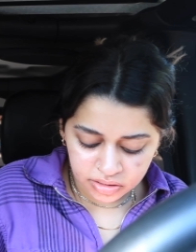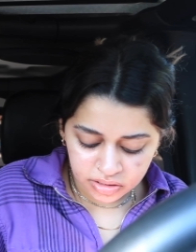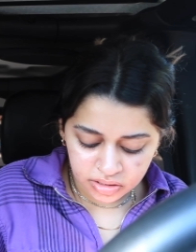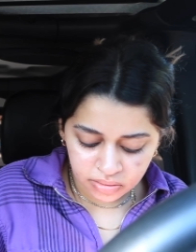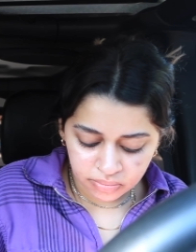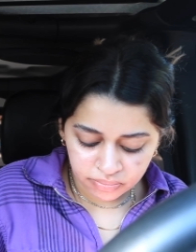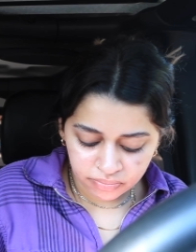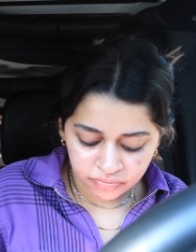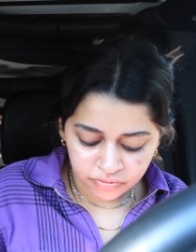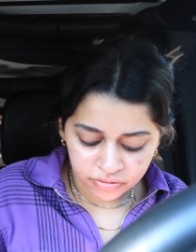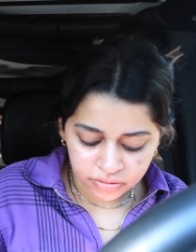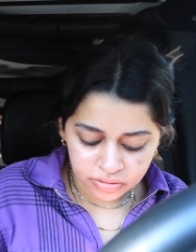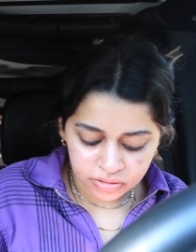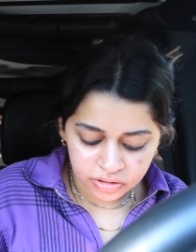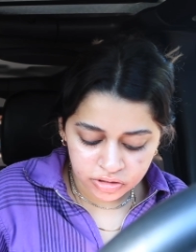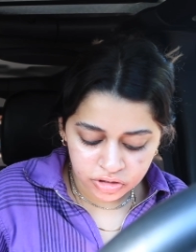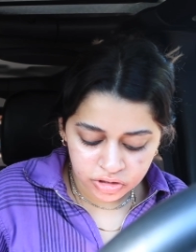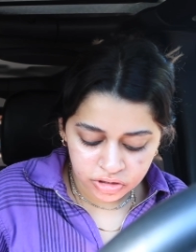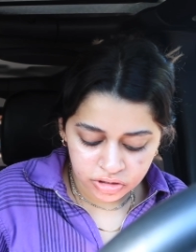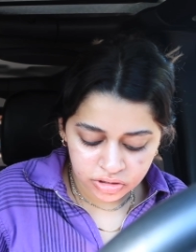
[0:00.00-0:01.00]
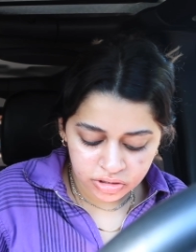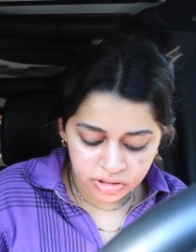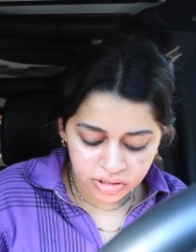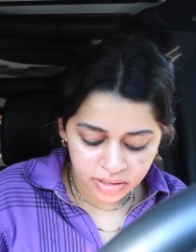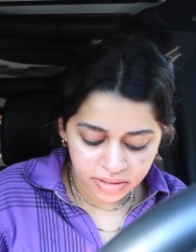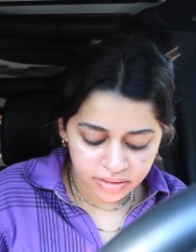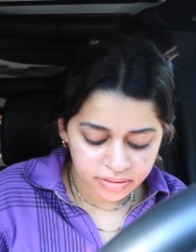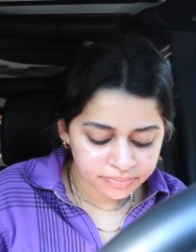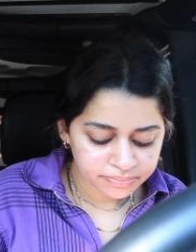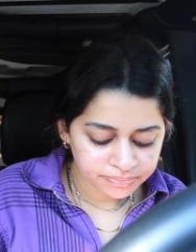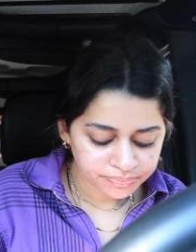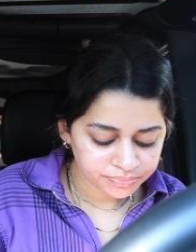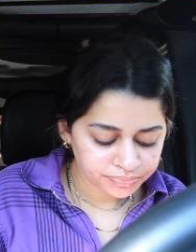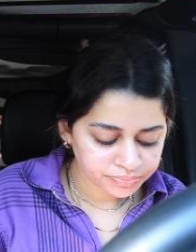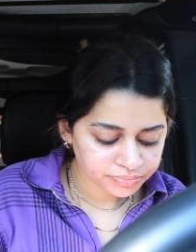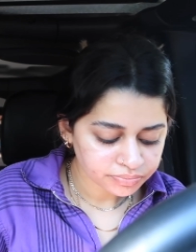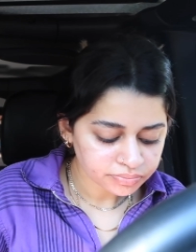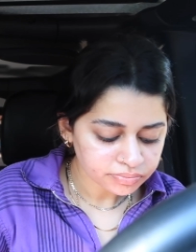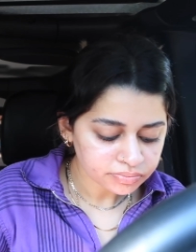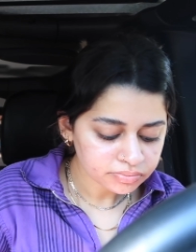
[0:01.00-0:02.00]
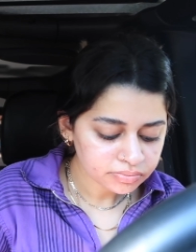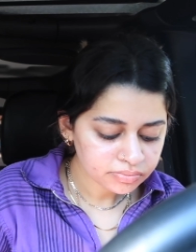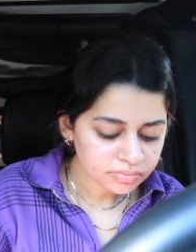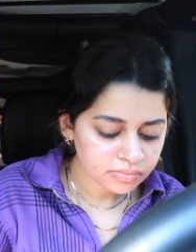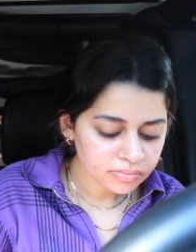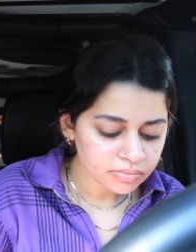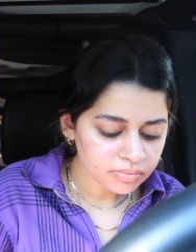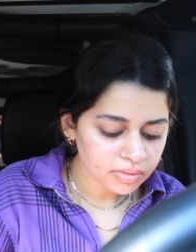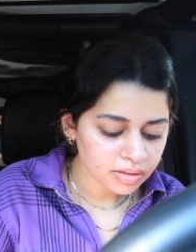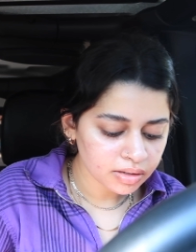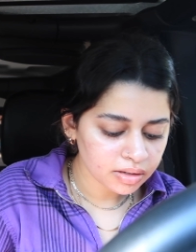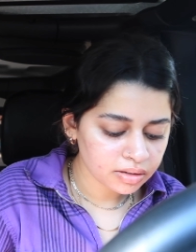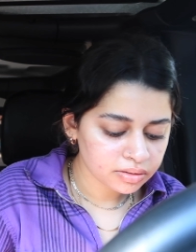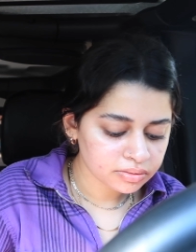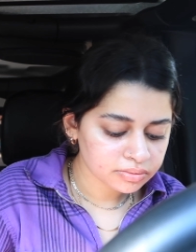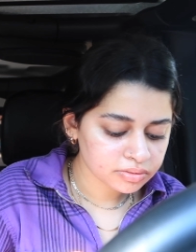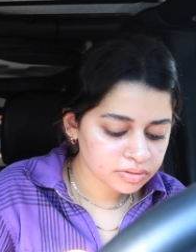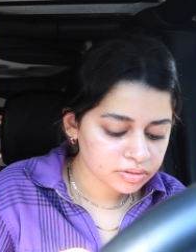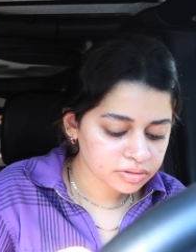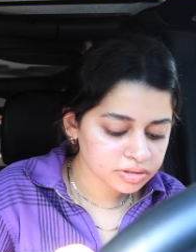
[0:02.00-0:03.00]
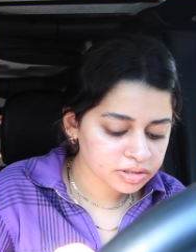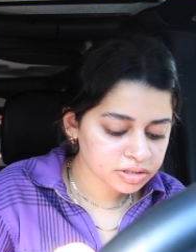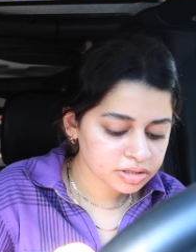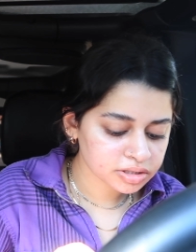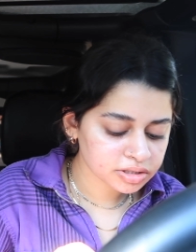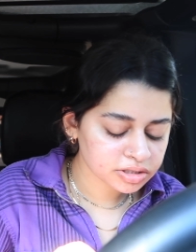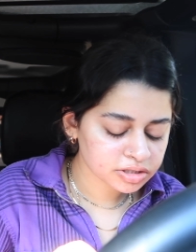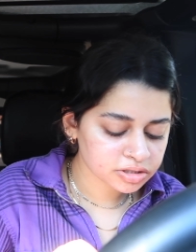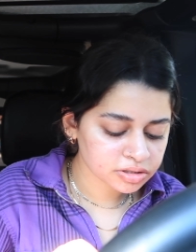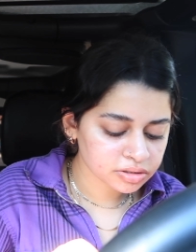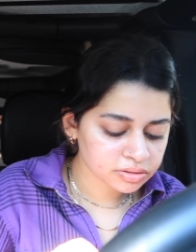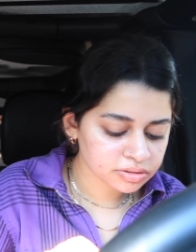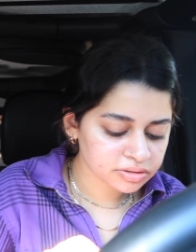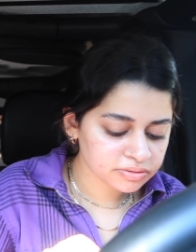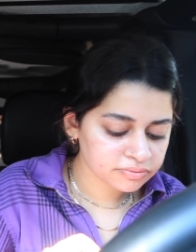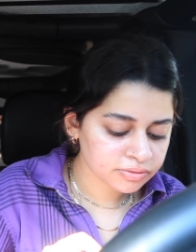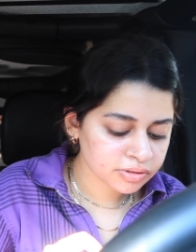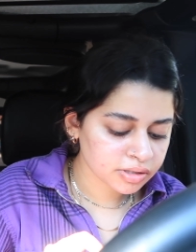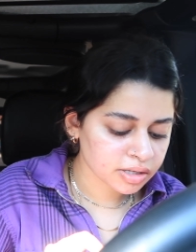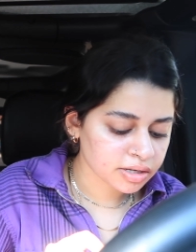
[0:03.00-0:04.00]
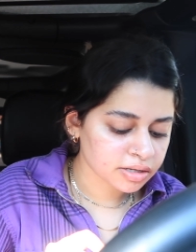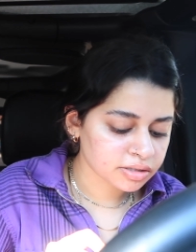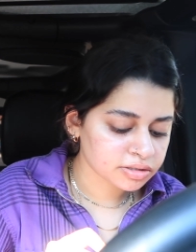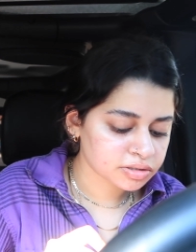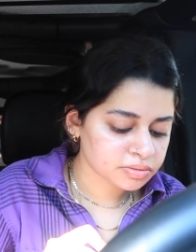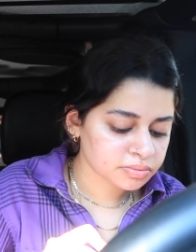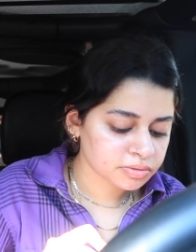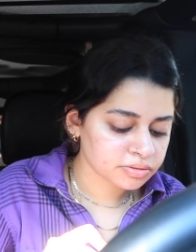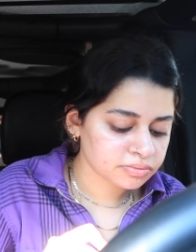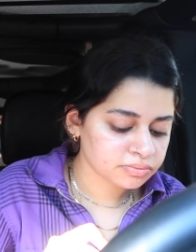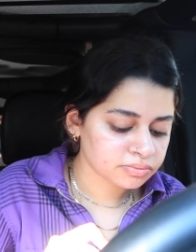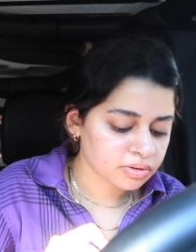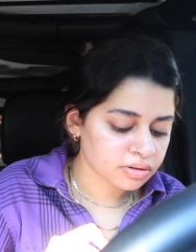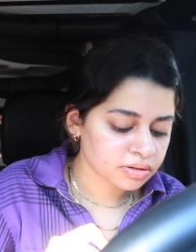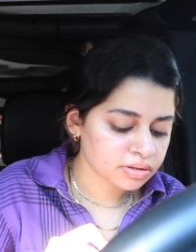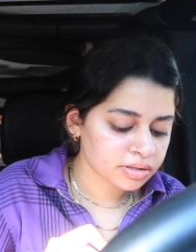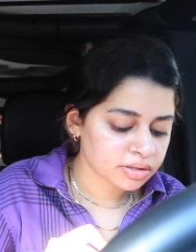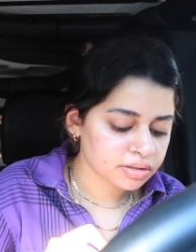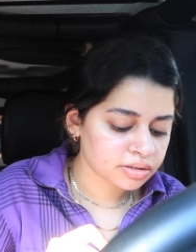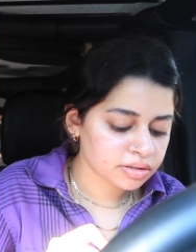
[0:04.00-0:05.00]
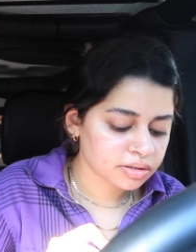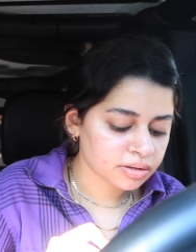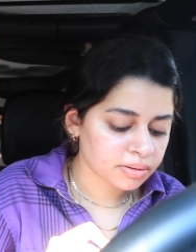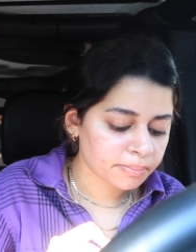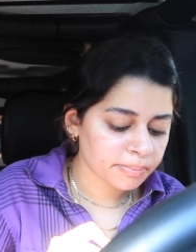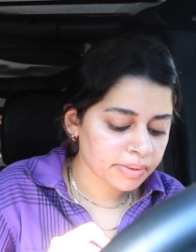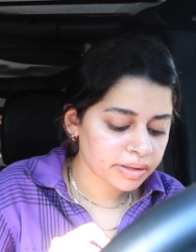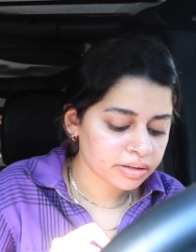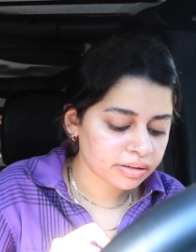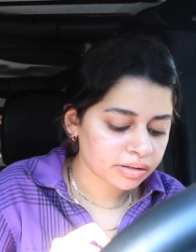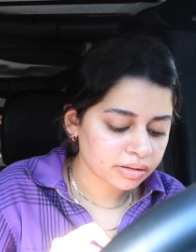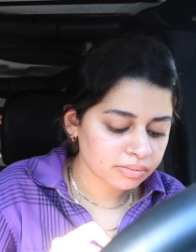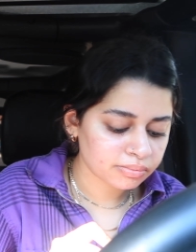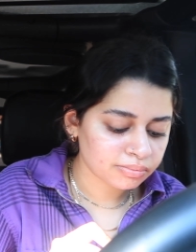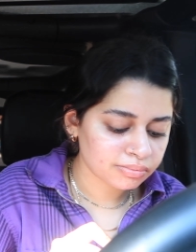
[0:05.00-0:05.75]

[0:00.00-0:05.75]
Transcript: Get some furniture today honestly don't even ask me why i'm like